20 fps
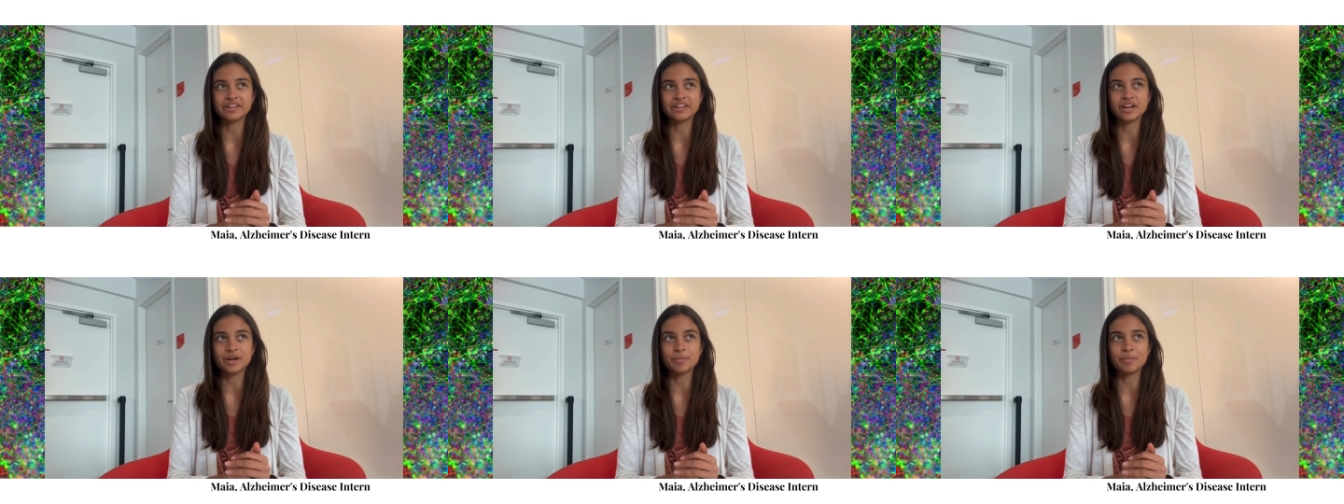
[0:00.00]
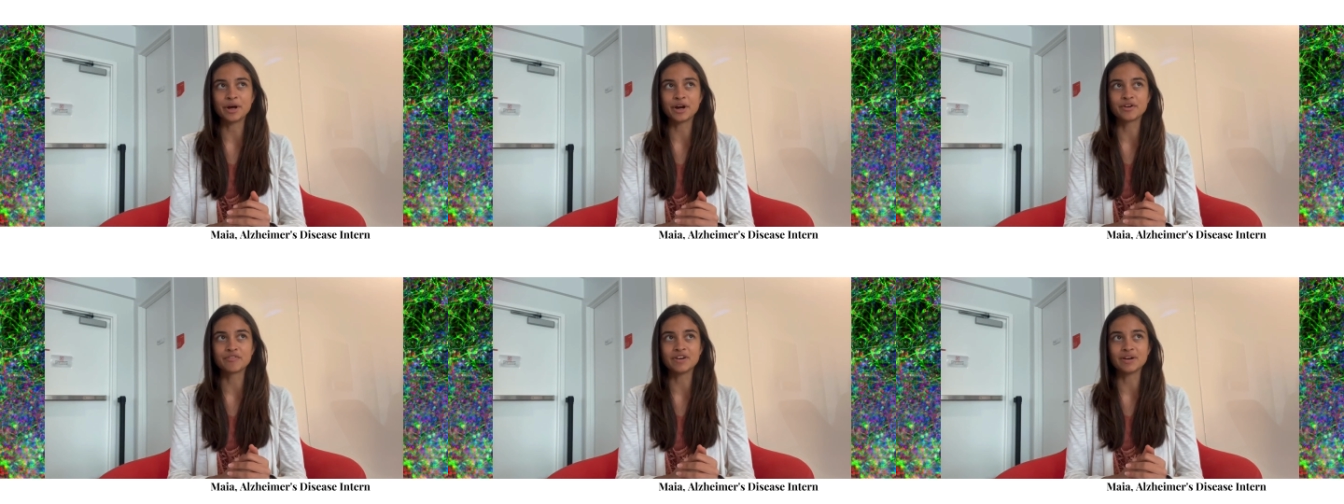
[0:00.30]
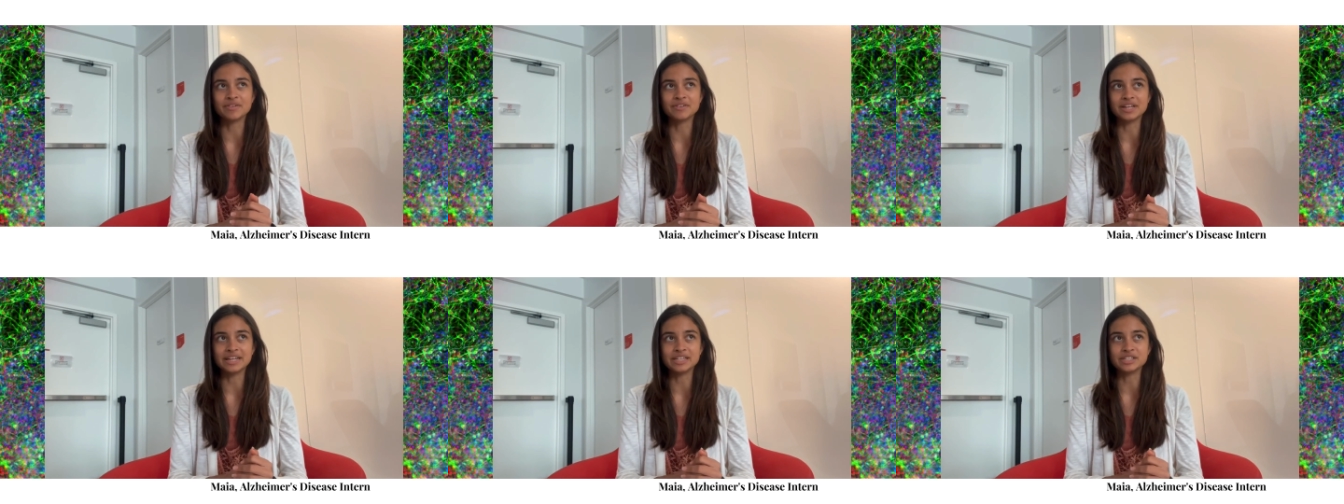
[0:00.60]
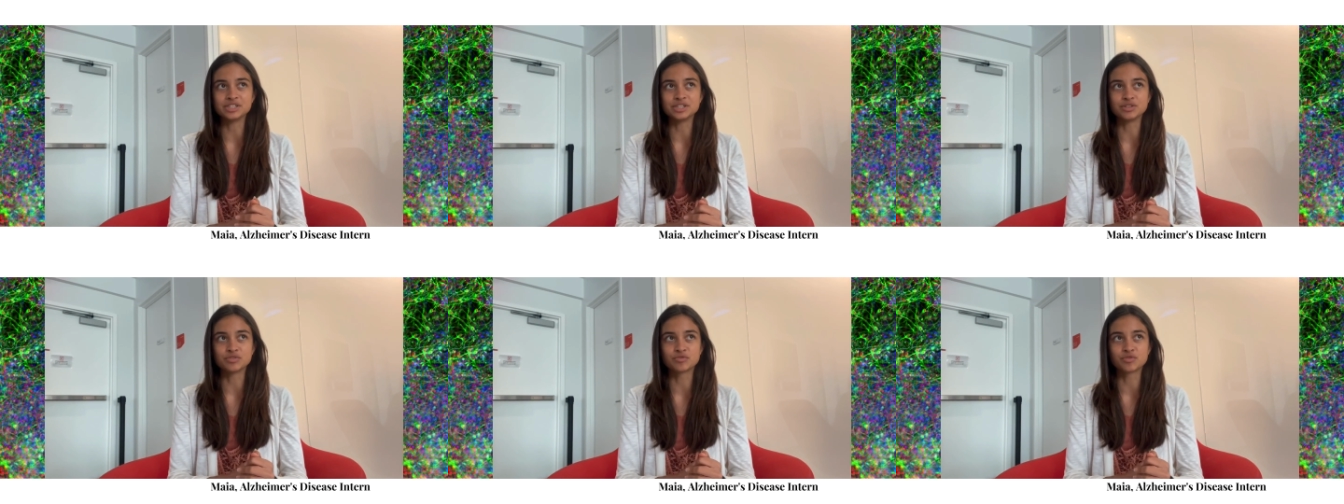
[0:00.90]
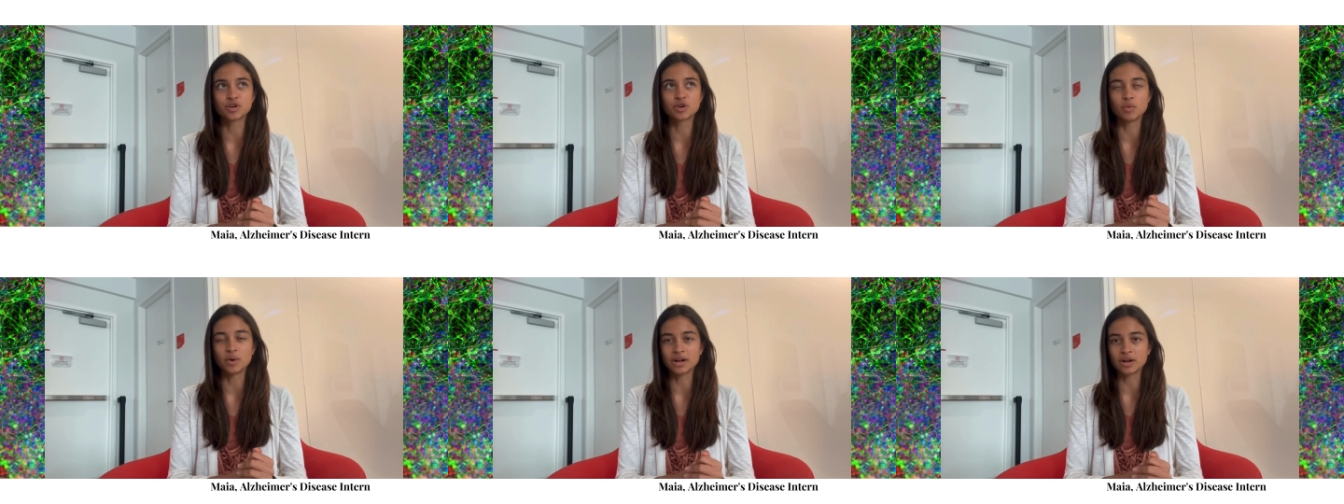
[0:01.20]
a better foundation for
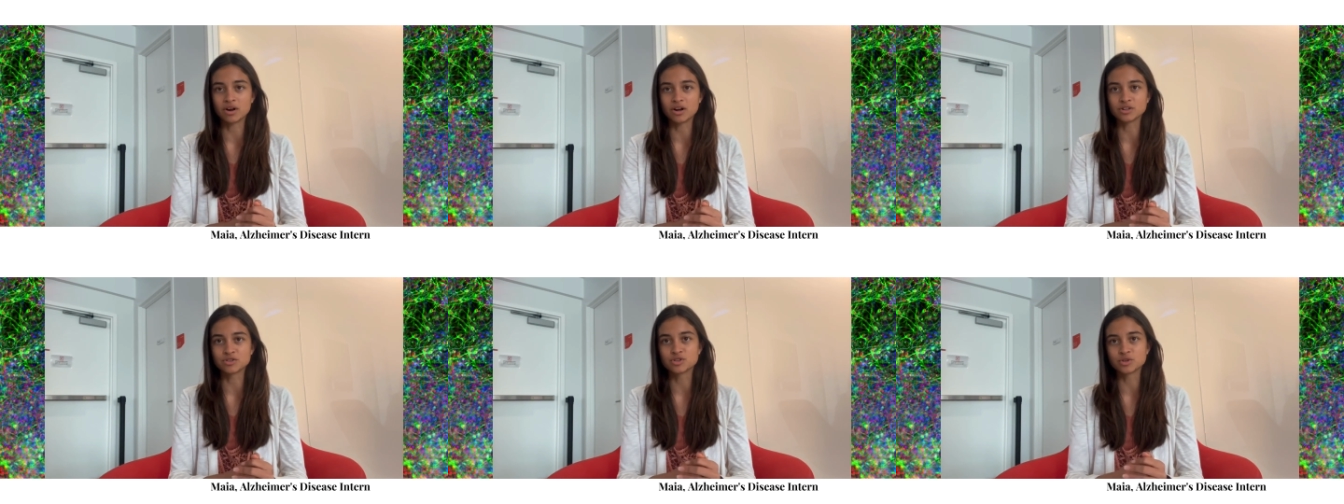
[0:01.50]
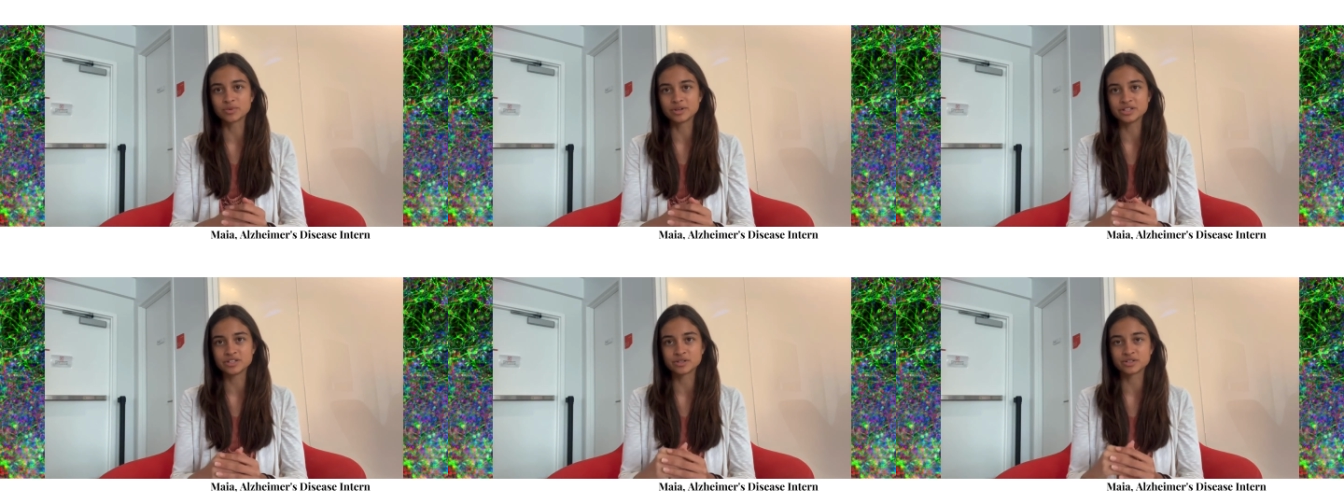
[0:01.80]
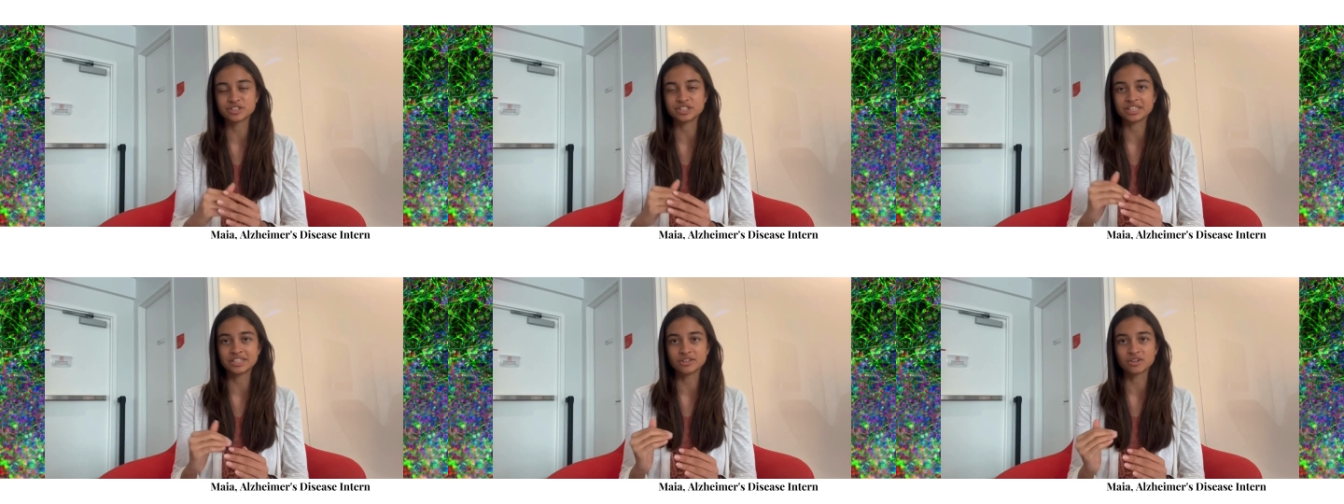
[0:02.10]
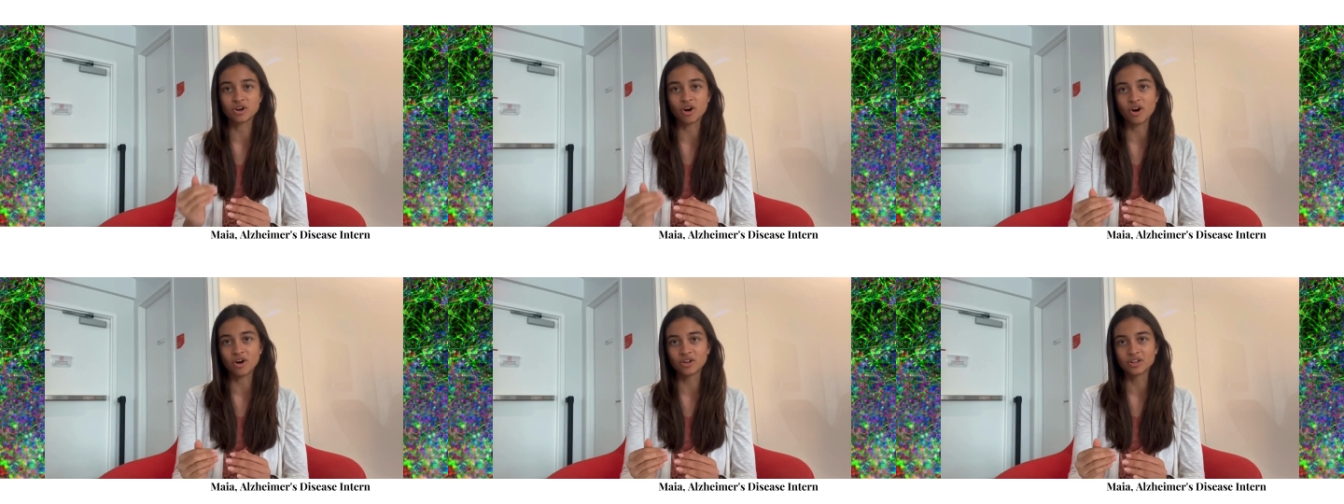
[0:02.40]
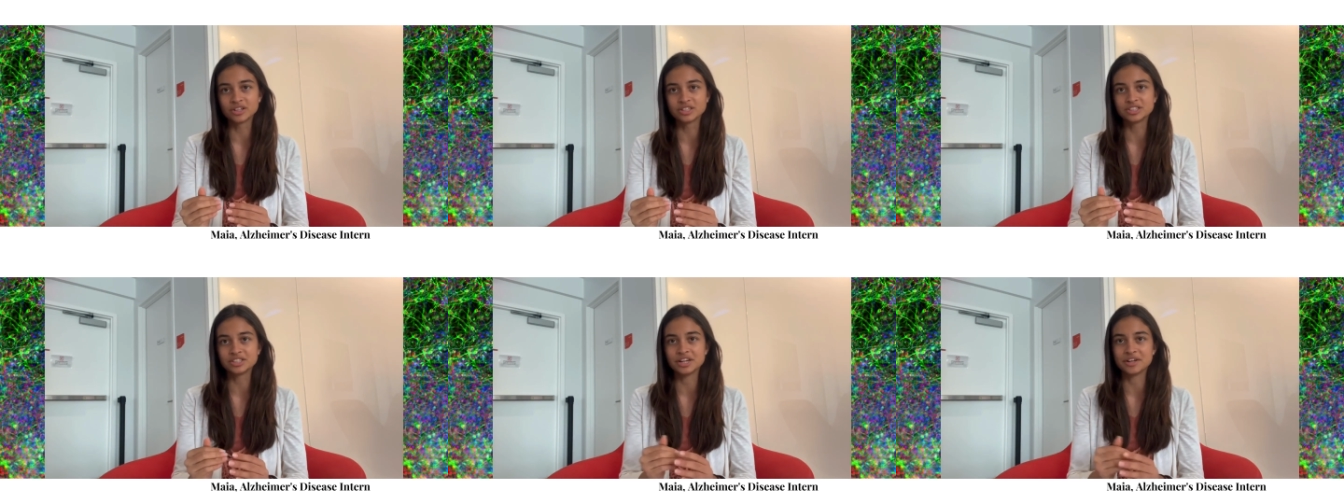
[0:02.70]
going on to research in
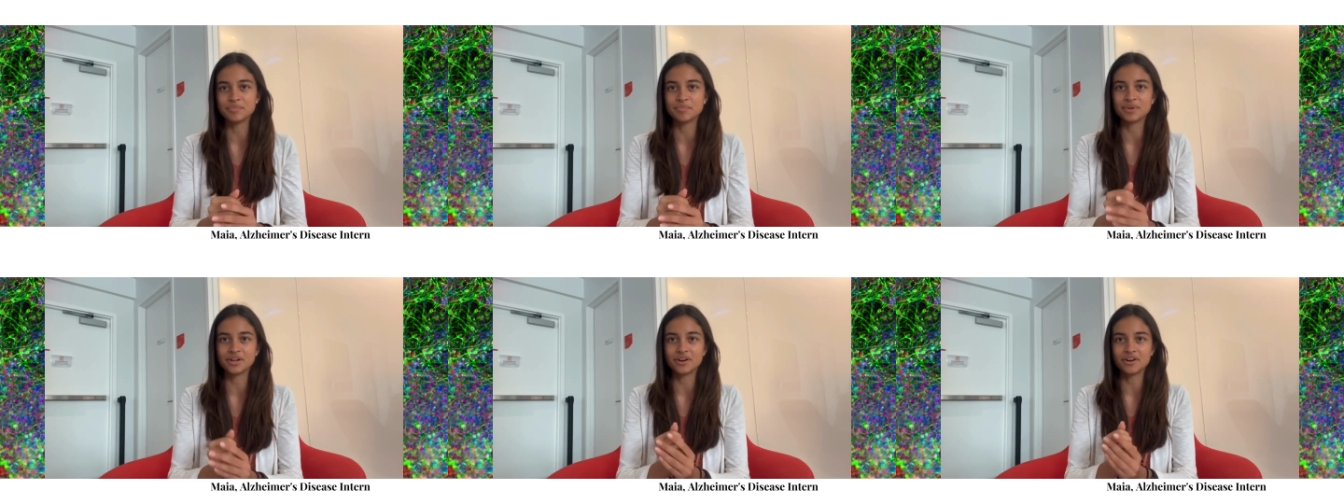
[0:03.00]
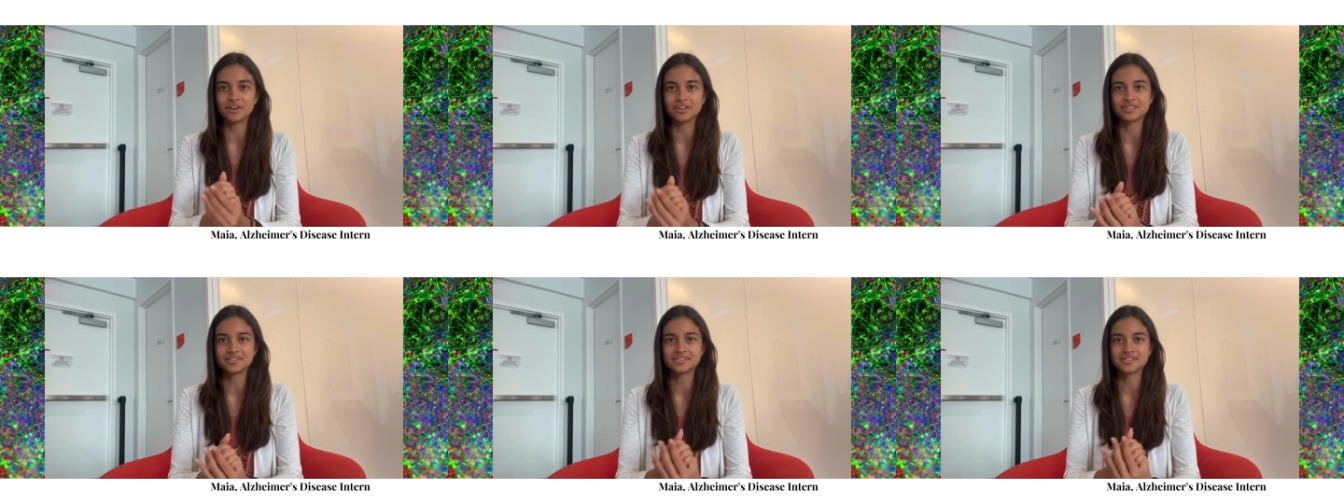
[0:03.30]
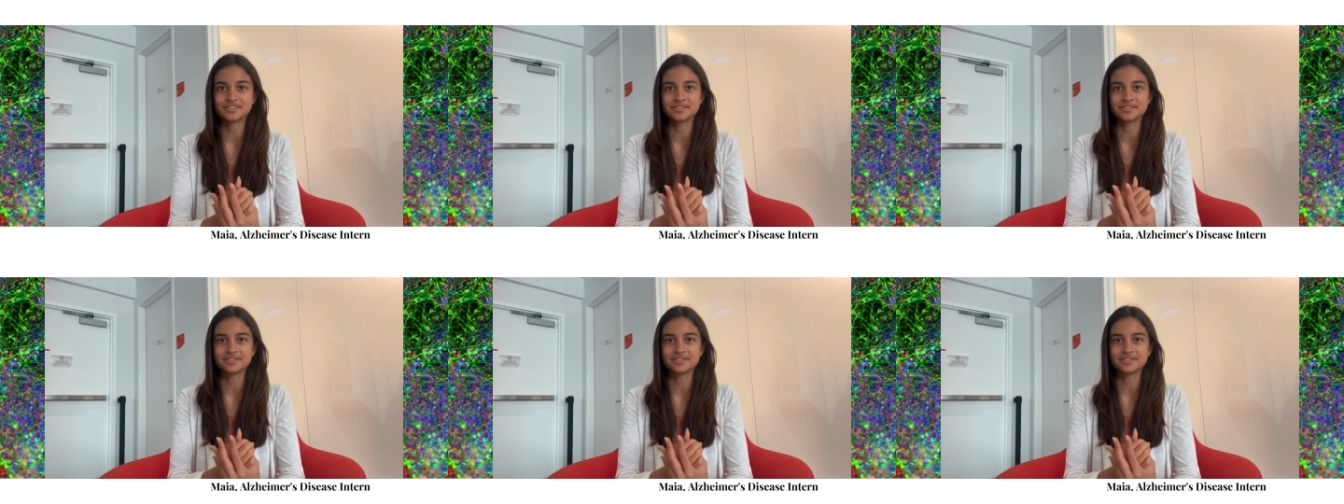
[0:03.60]
college and beyond